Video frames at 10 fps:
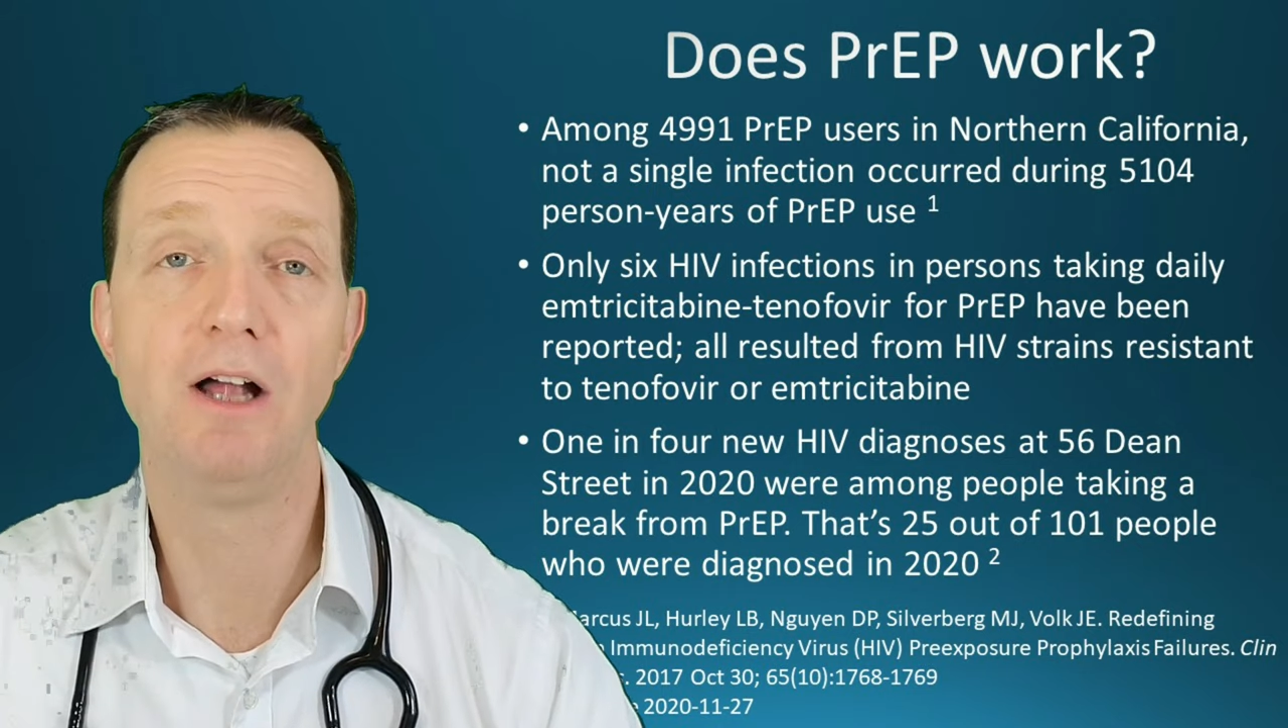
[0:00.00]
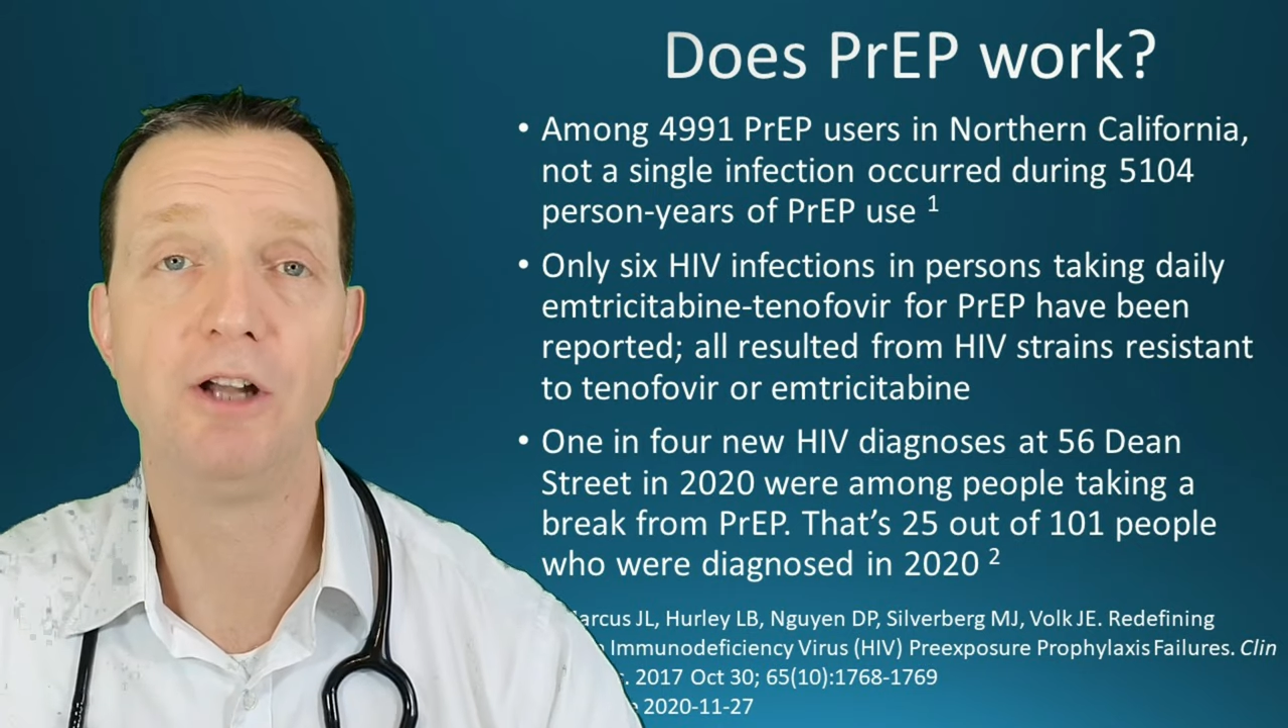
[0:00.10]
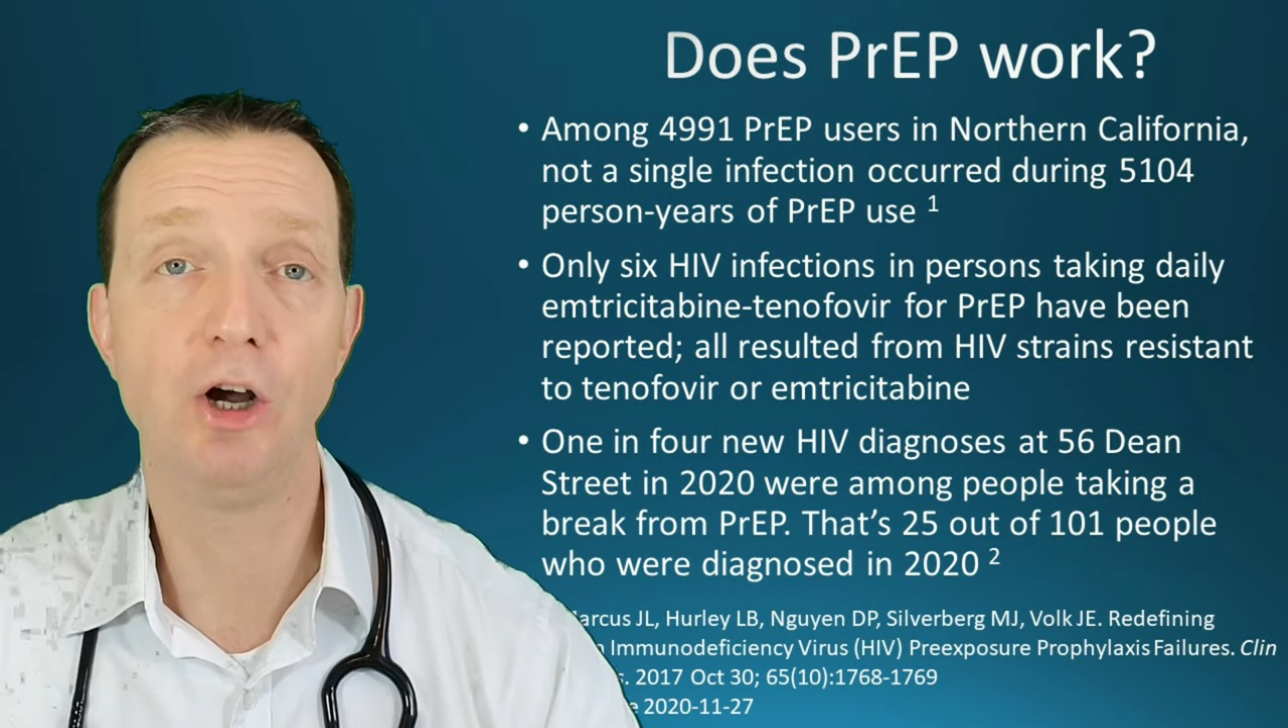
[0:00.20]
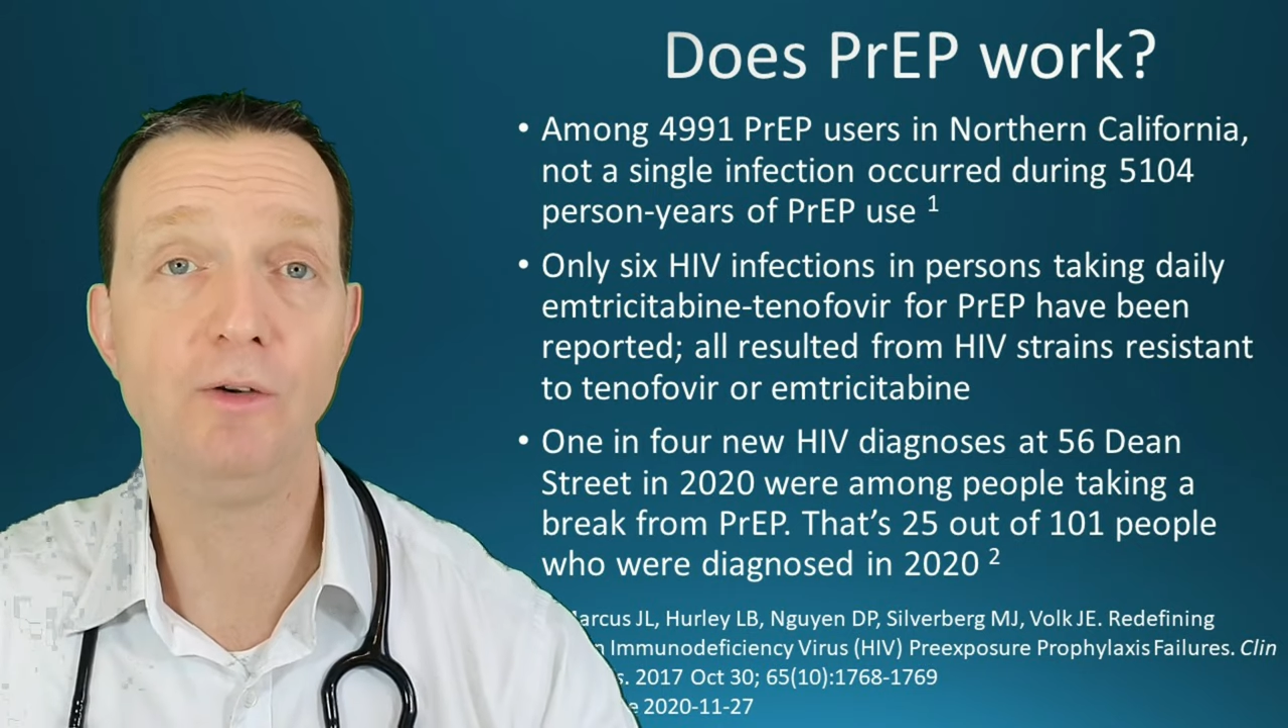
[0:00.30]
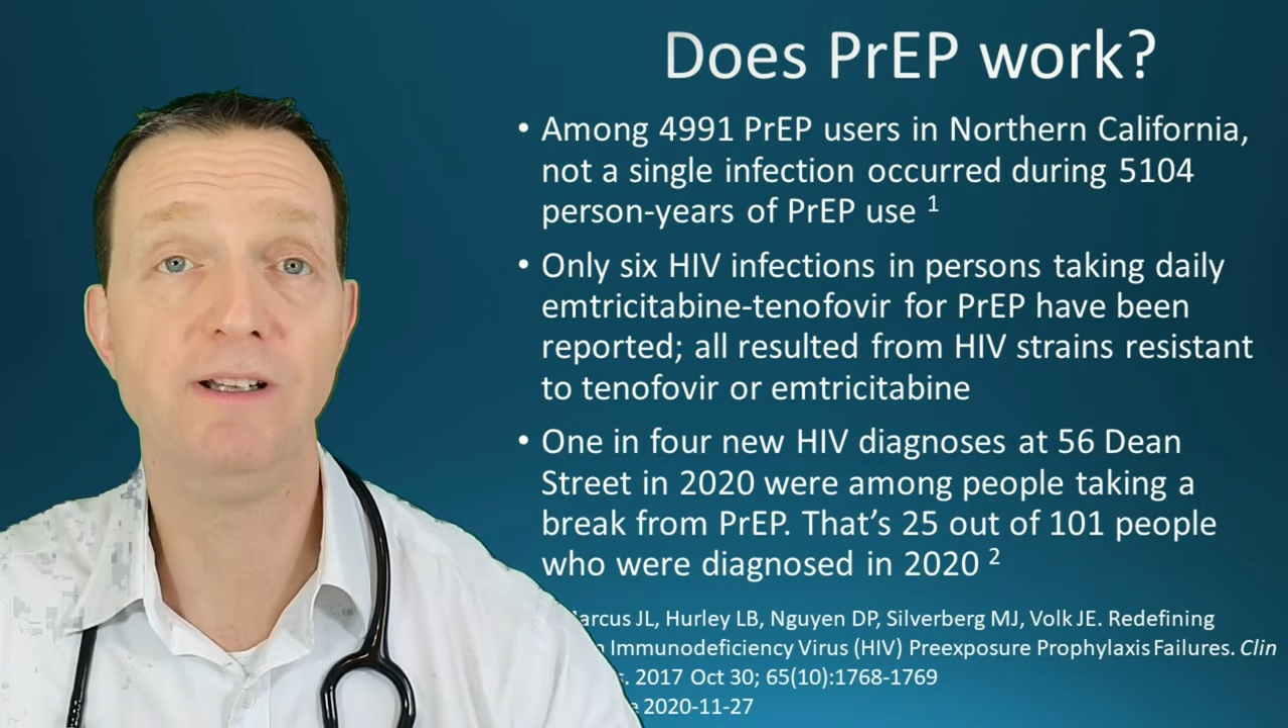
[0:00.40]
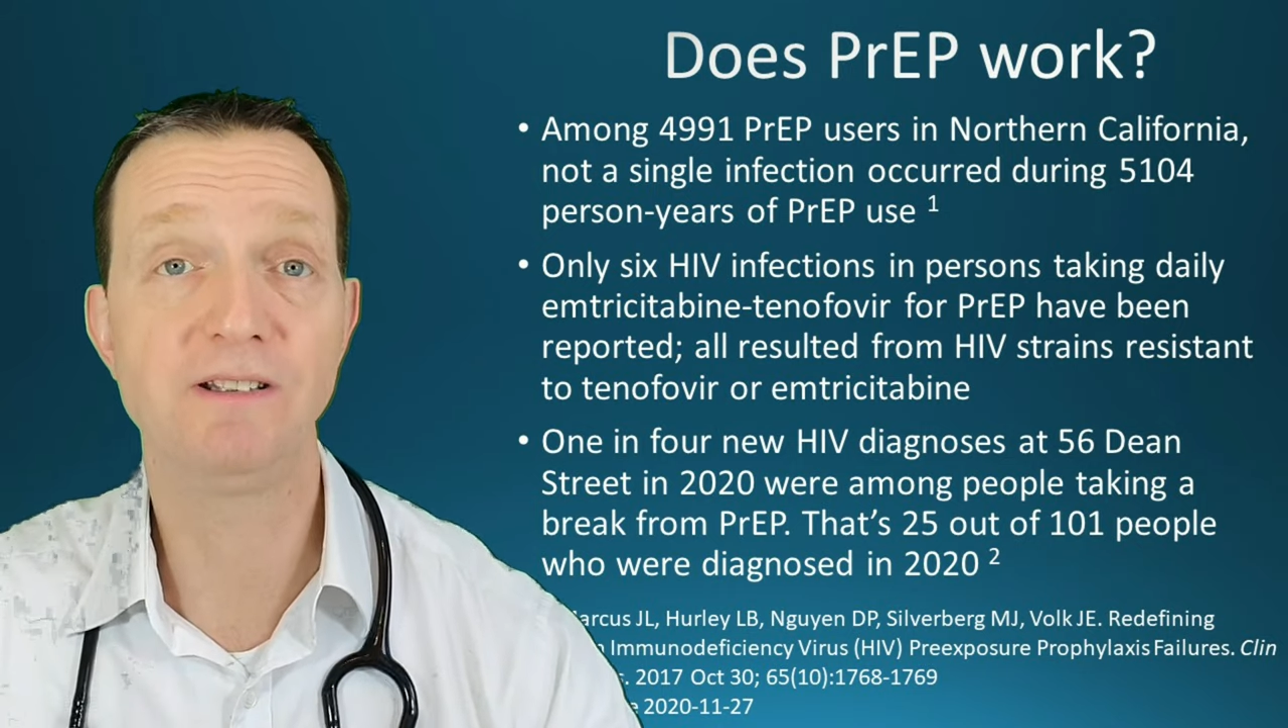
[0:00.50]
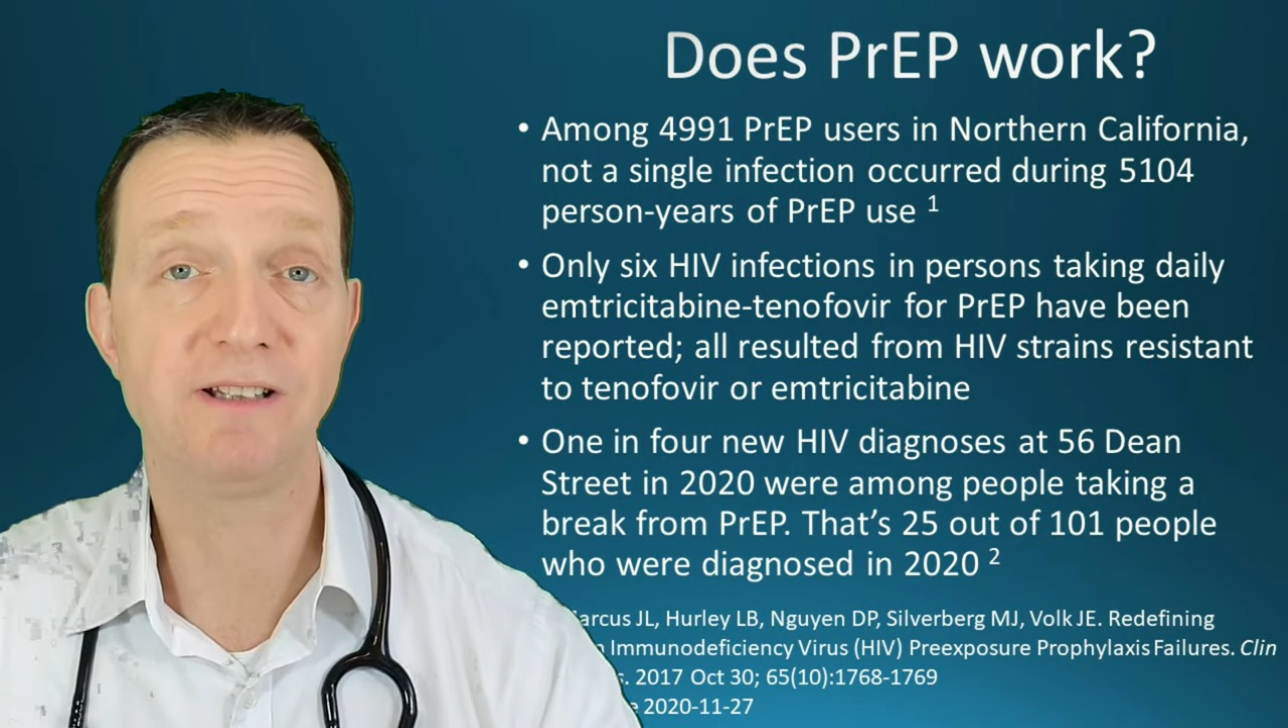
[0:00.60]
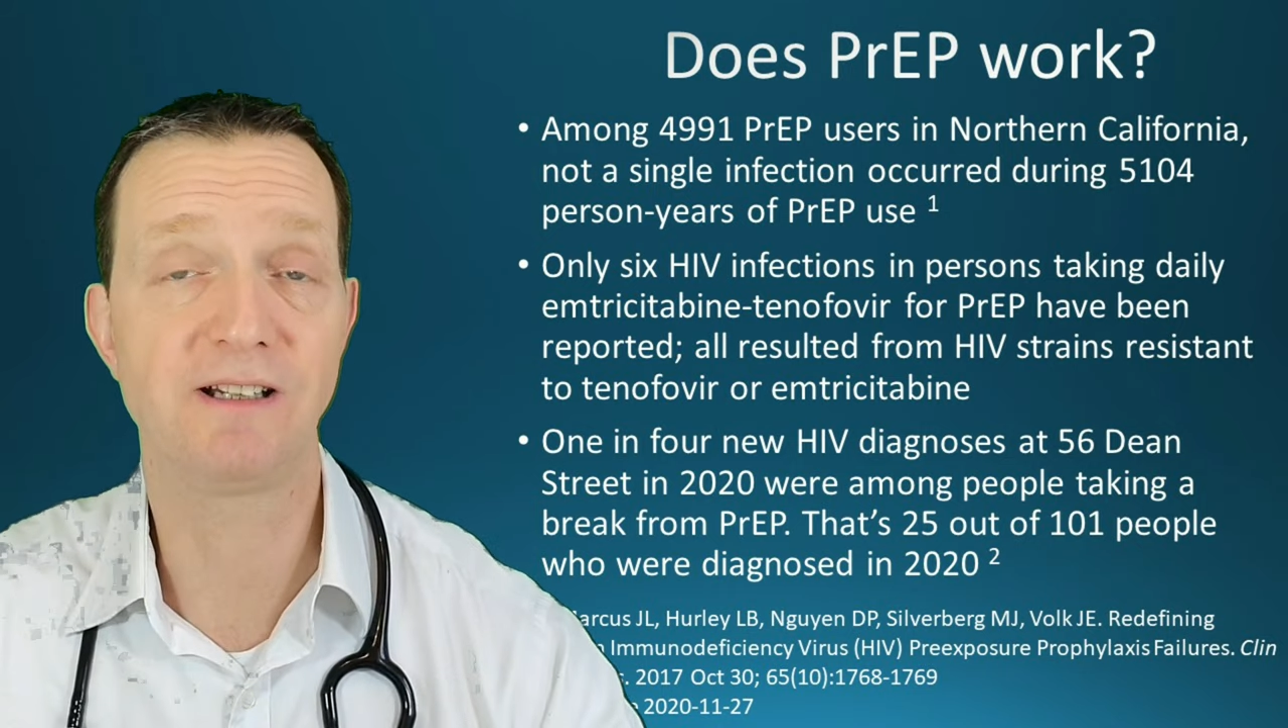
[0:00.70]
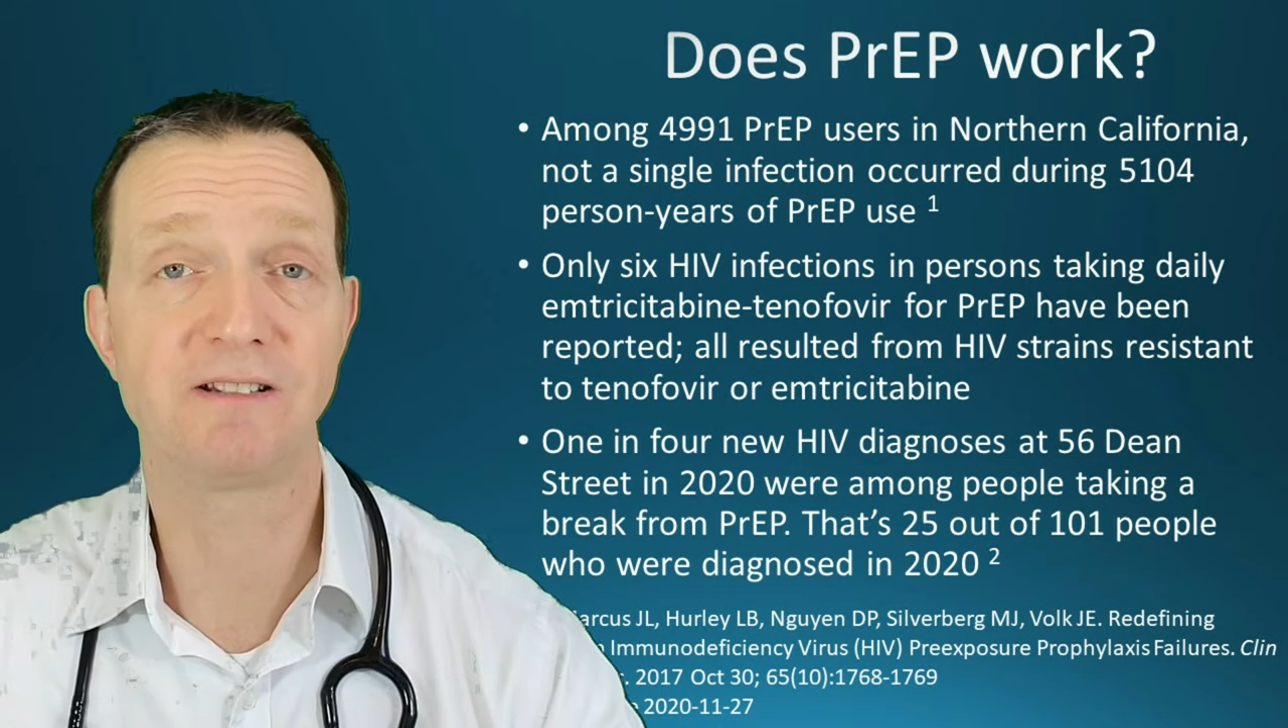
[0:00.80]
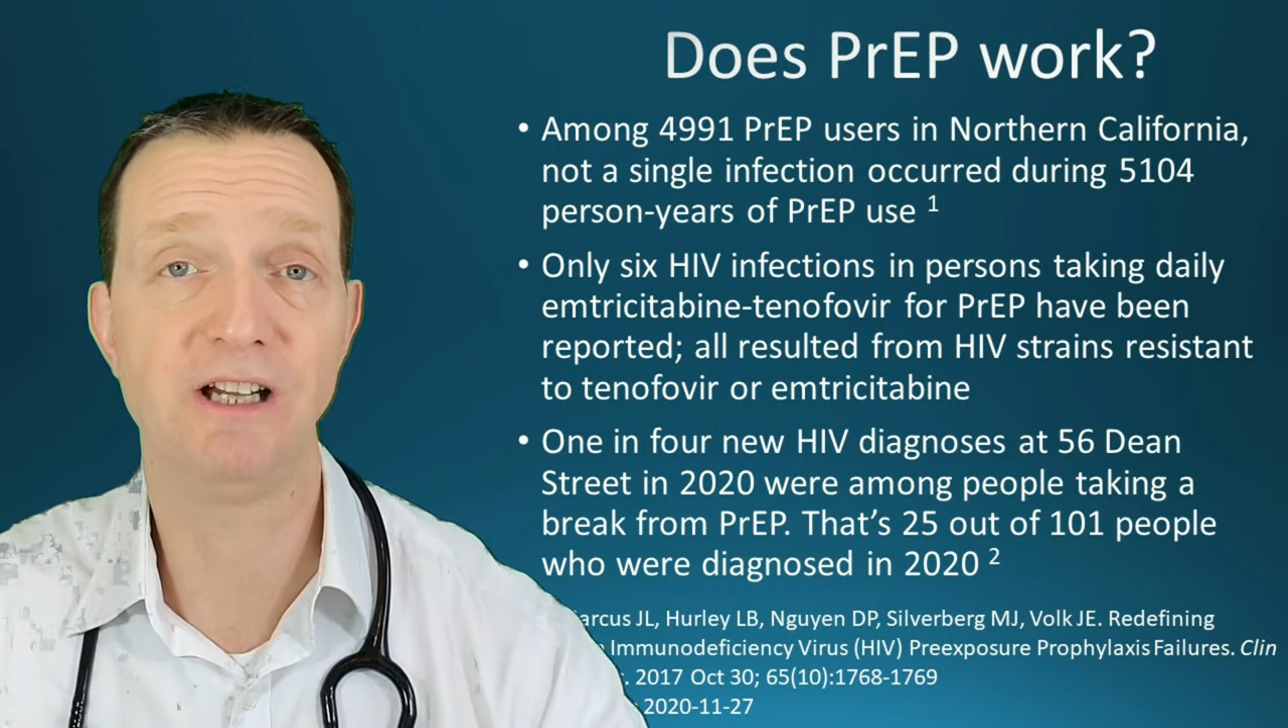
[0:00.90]
and only
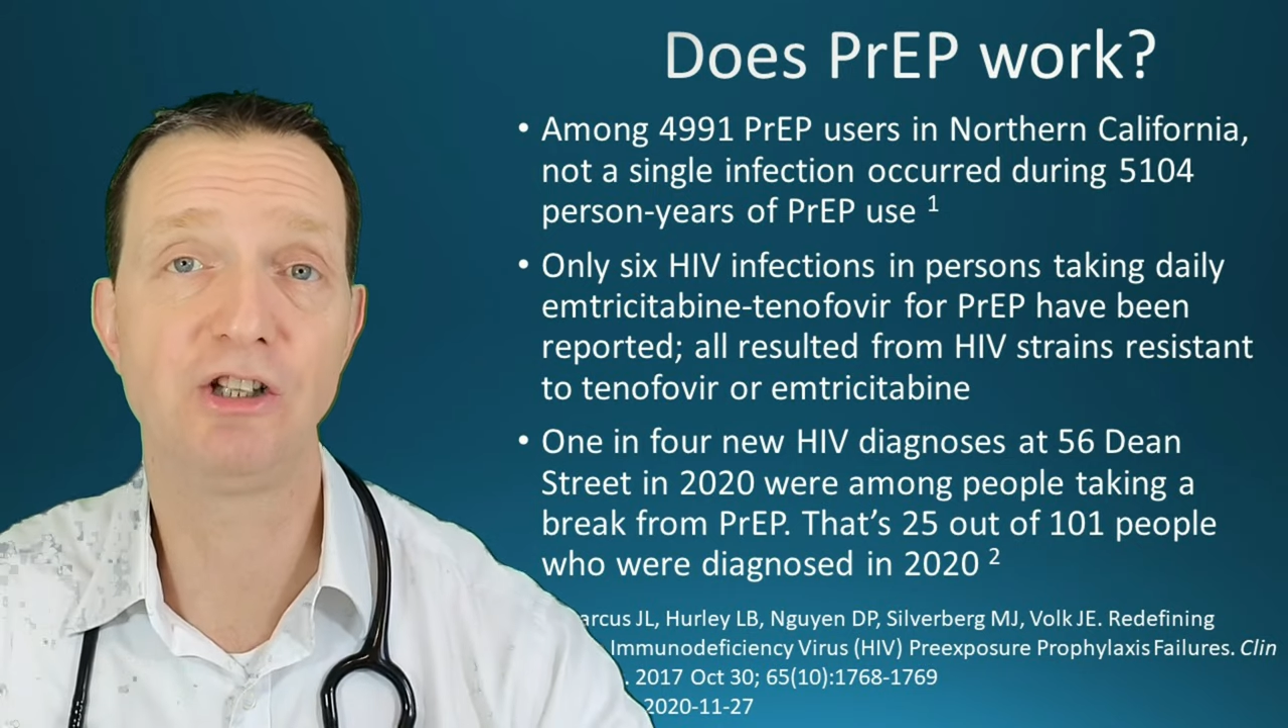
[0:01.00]
six